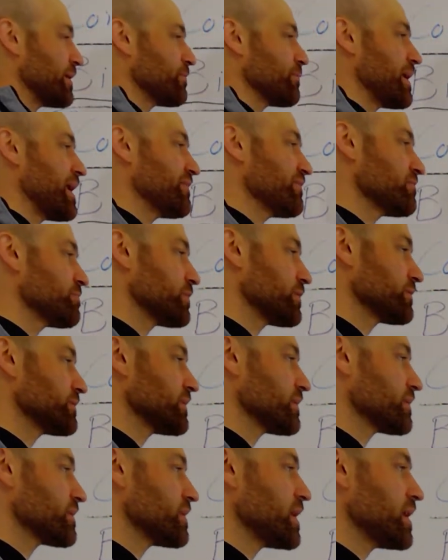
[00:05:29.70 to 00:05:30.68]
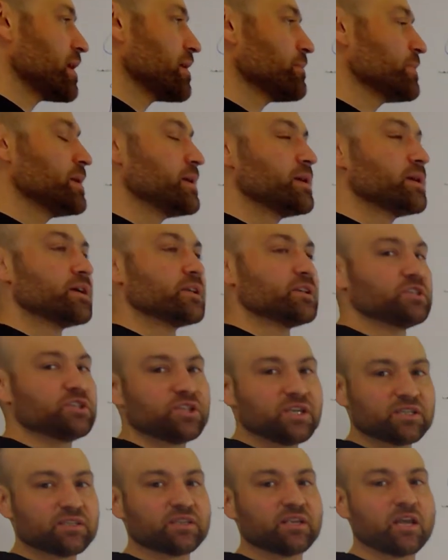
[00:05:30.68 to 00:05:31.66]
at rivenberg.com
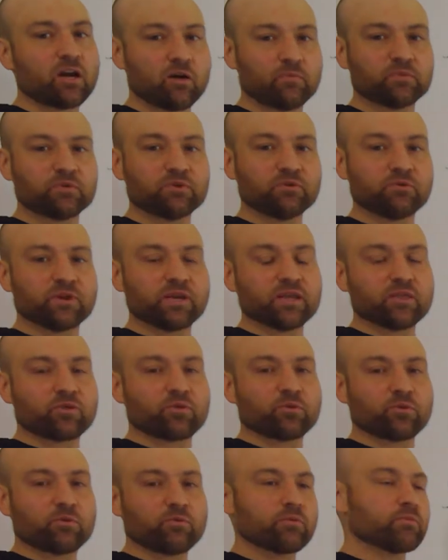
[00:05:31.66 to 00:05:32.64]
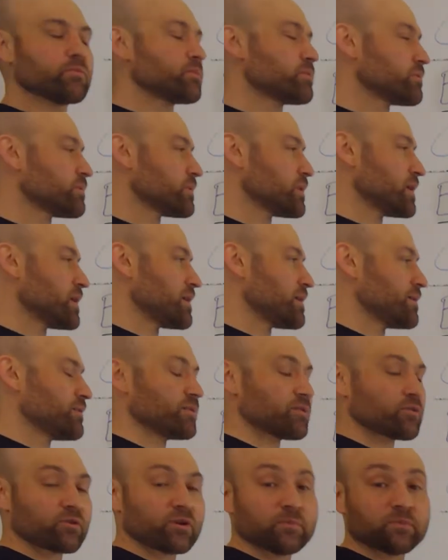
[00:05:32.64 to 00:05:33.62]
just to help you get through
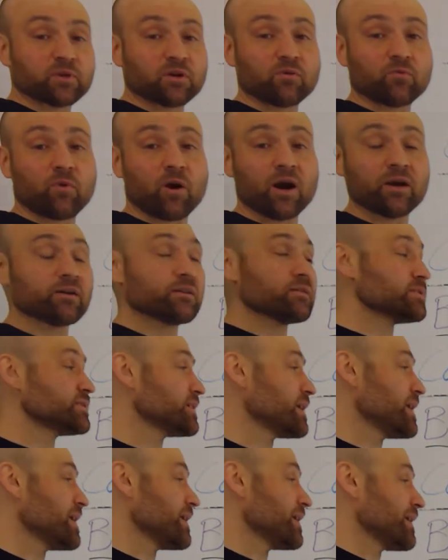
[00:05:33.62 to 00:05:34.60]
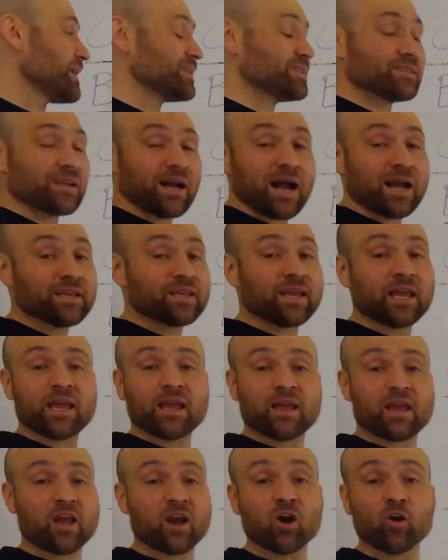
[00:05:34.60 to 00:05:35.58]
the crypto waters. I
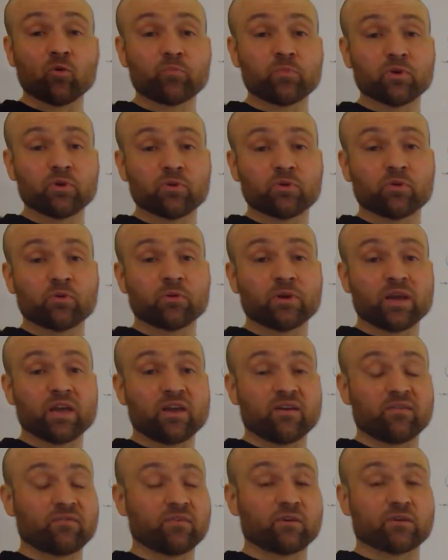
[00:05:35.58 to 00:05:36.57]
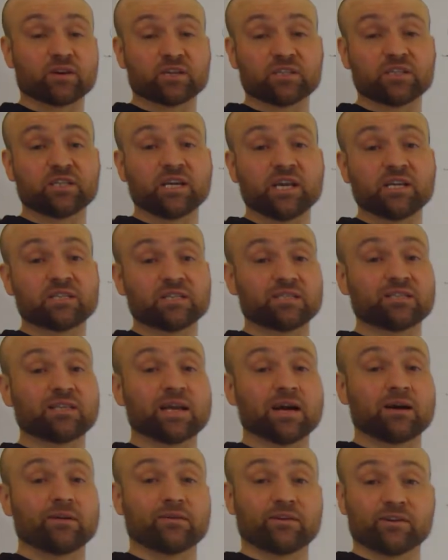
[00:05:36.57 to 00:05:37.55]
can't help you if your exchange is
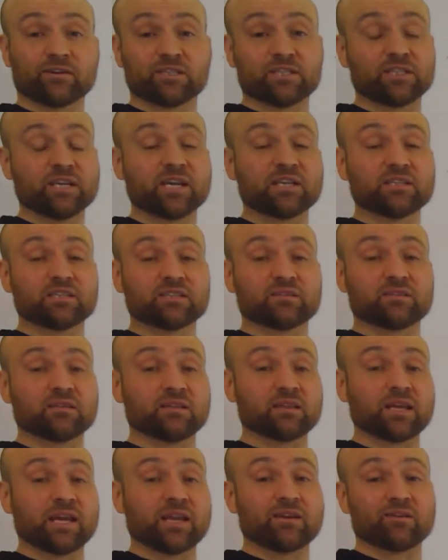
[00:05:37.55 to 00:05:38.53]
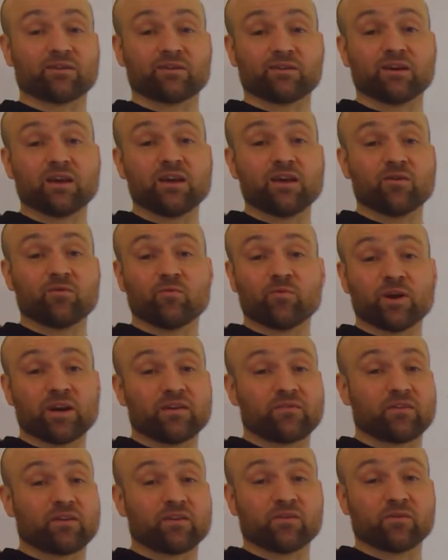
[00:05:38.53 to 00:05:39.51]
down or your exchange is delayed or
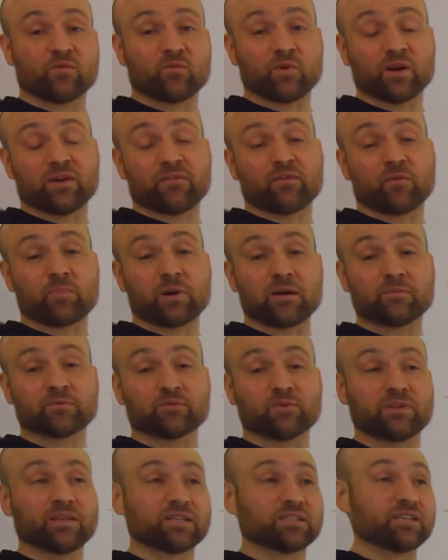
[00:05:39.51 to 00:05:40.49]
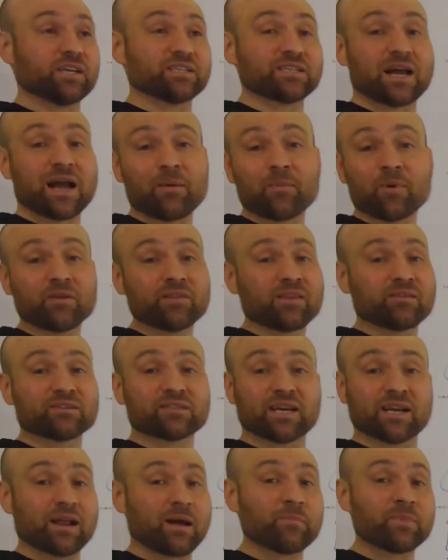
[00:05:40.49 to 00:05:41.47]
whatever problems with the exchange. I'm on the other
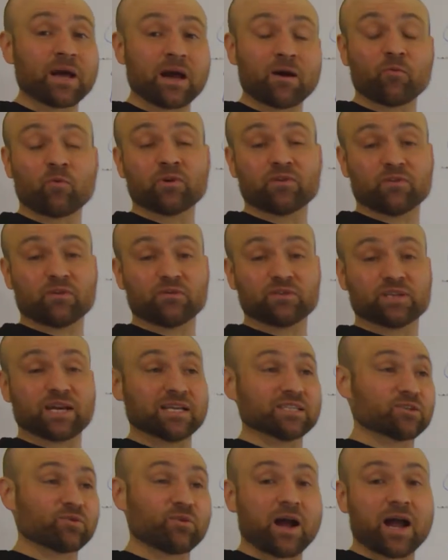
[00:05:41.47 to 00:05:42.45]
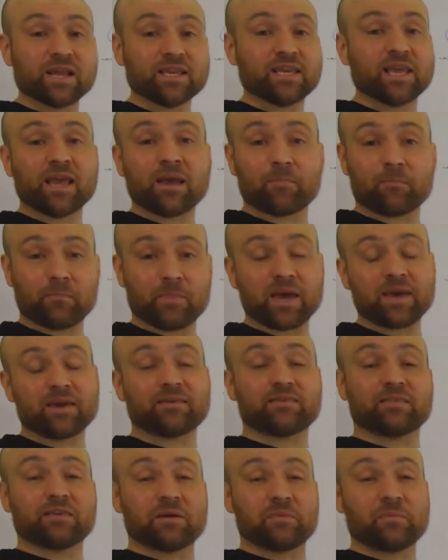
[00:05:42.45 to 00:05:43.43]
side. I'm not one of those guys, so I can't
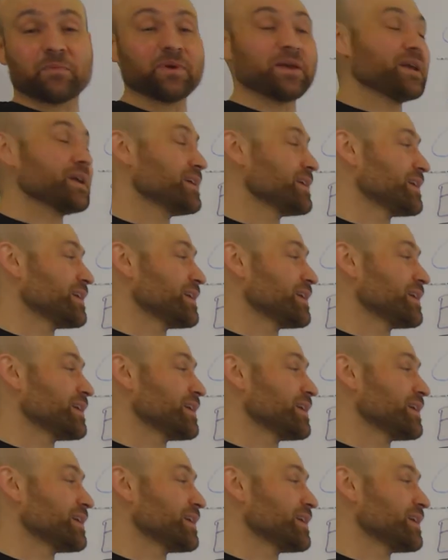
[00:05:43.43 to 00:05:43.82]
make them